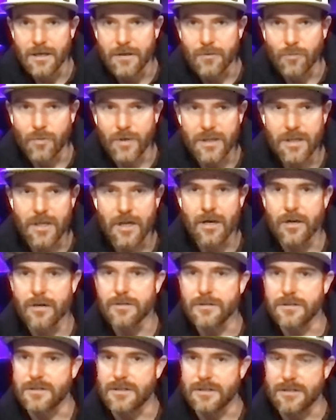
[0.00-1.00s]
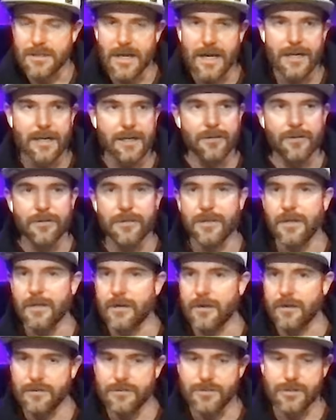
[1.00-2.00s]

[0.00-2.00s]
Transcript: when they're designing their theater,